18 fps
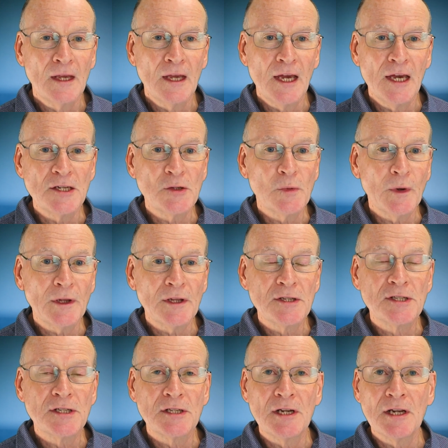As well
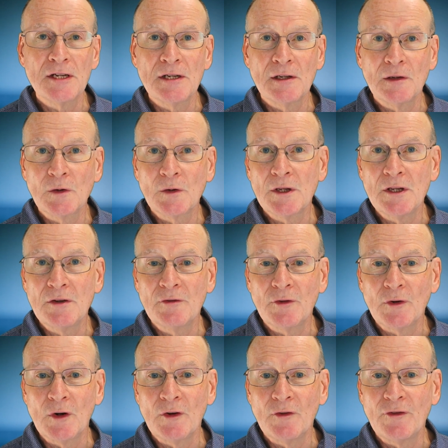as looking
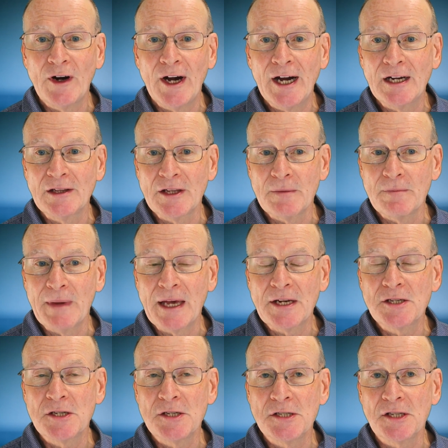for a file that
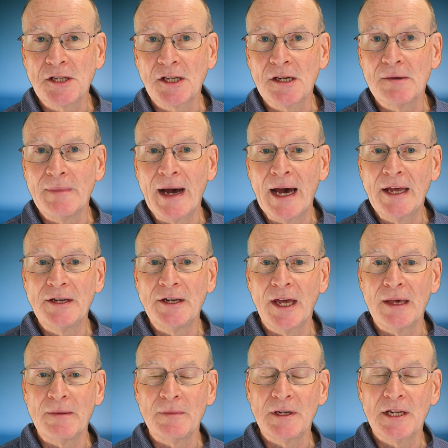matches the command
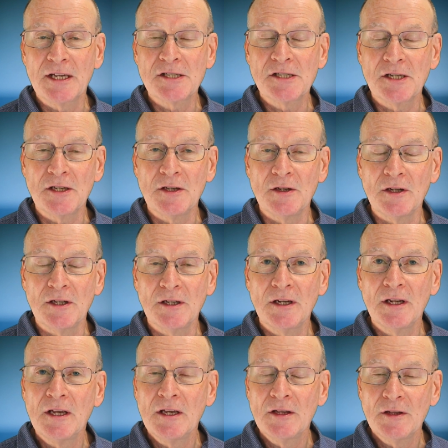name and executing
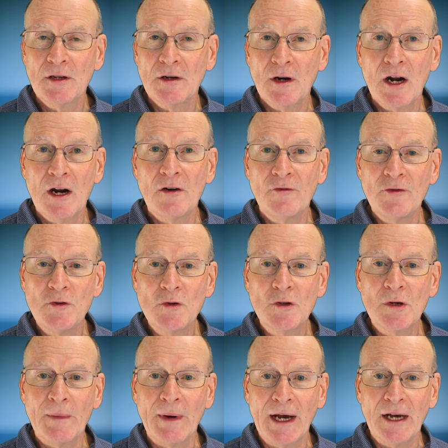it, there are a few
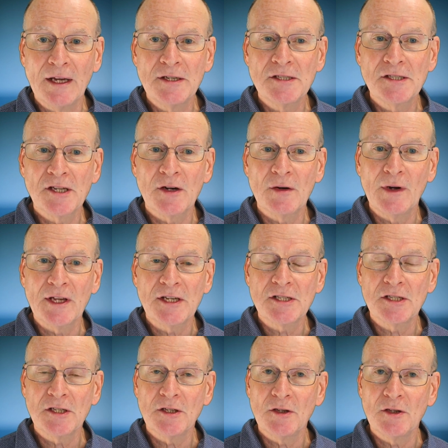commands that are
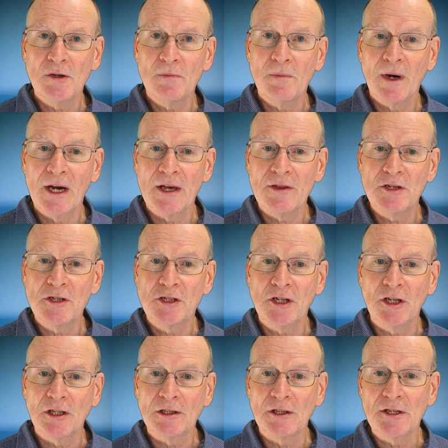executed by the
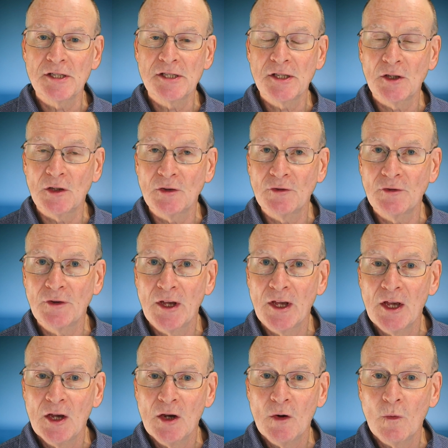shell itself
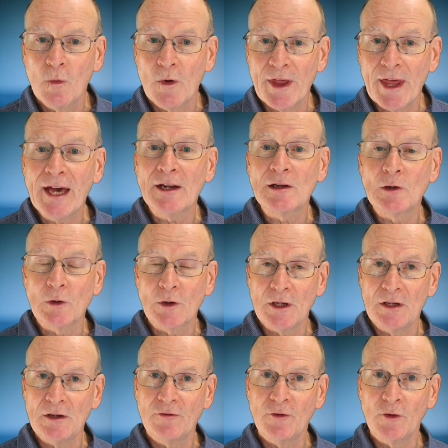without
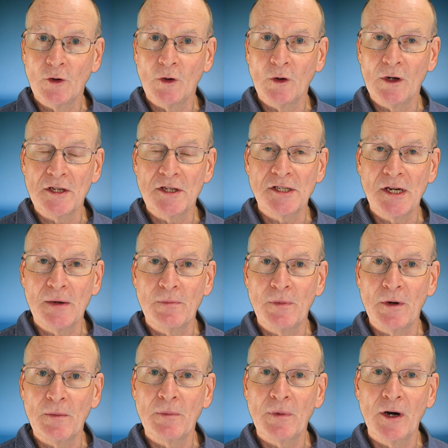looking for a
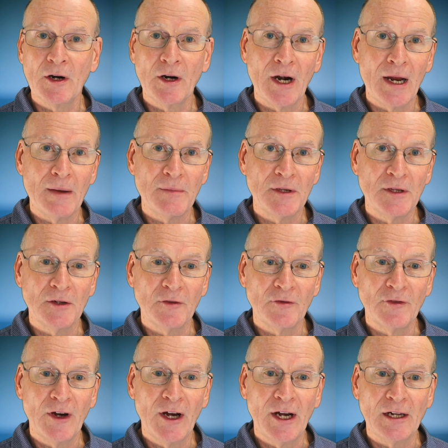separate program in a
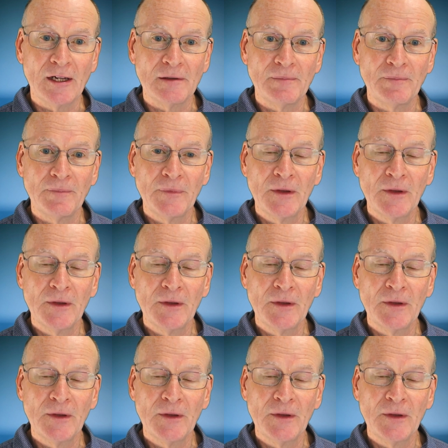file.